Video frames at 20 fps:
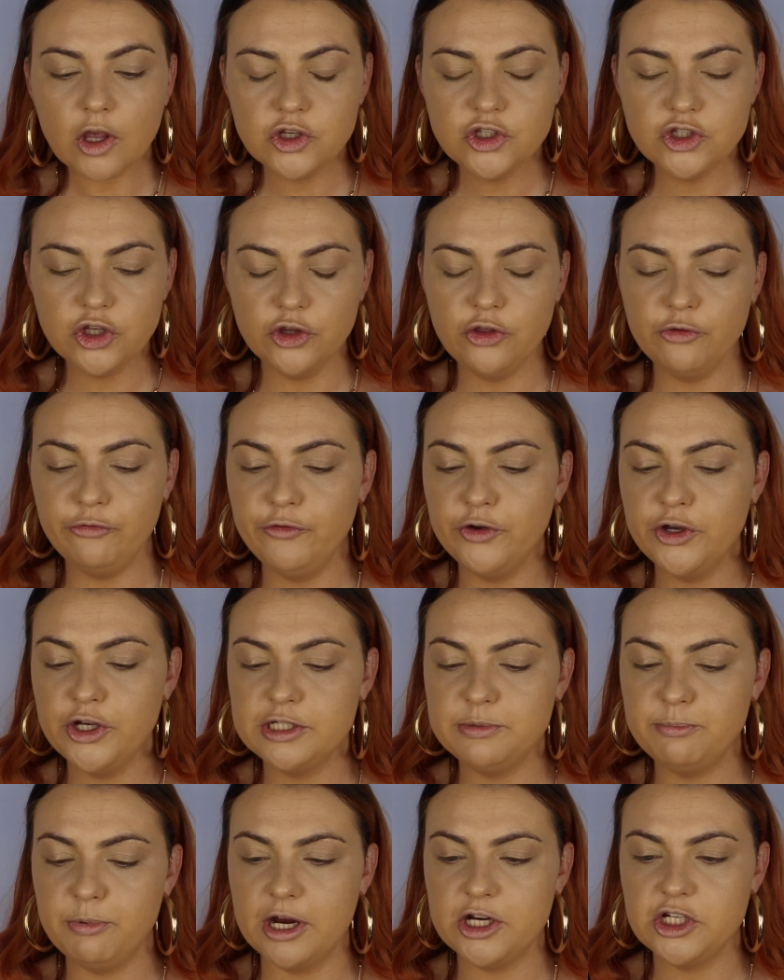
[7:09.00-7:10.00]
So the
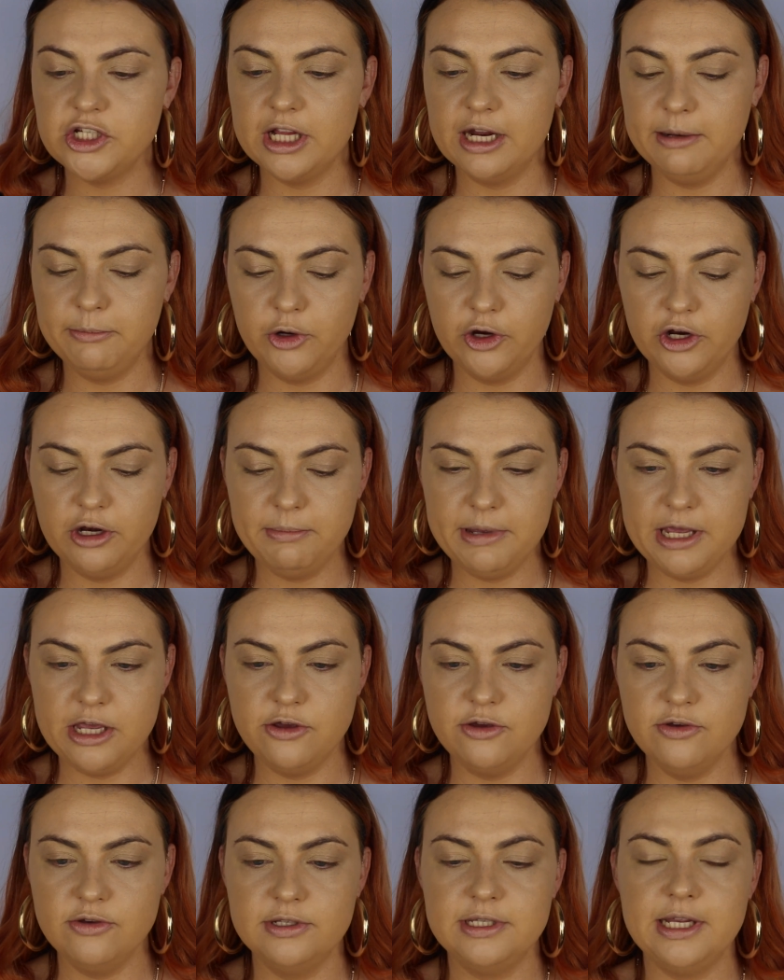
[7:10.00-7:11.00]
first brush that I'm going to
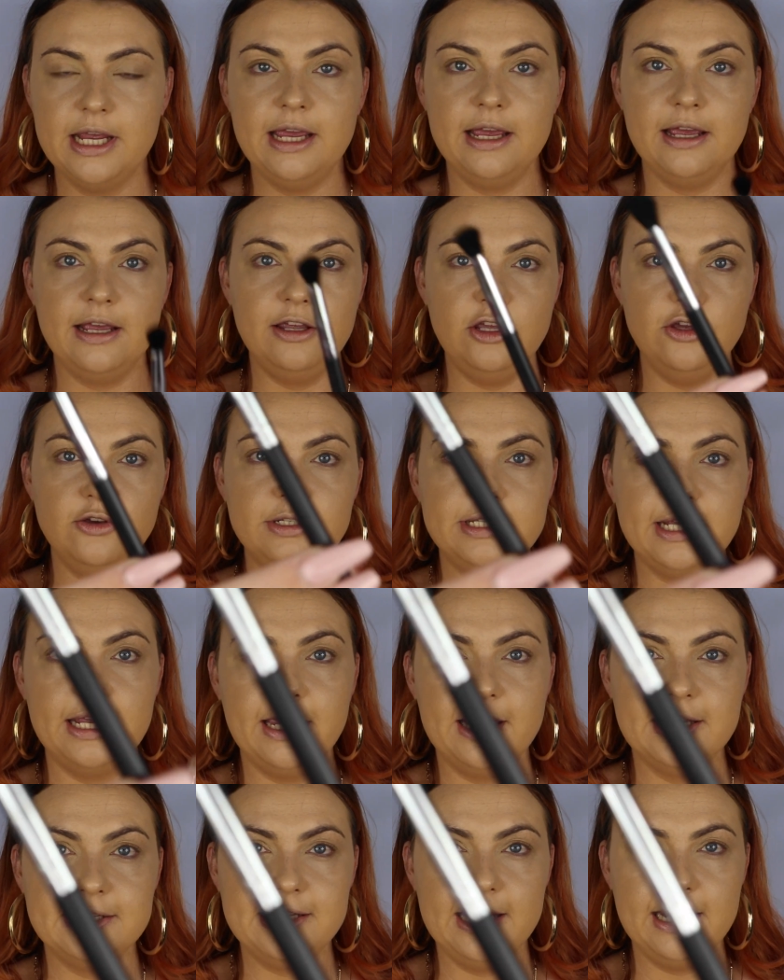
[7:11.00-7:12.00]
be
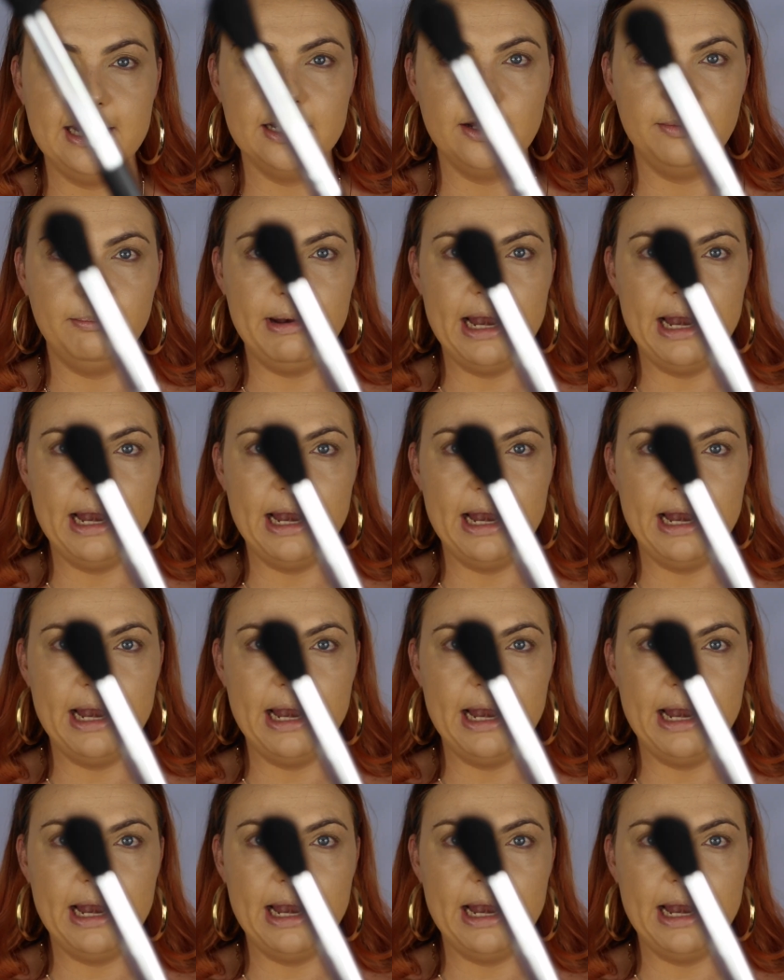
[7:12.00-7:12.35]
using is a little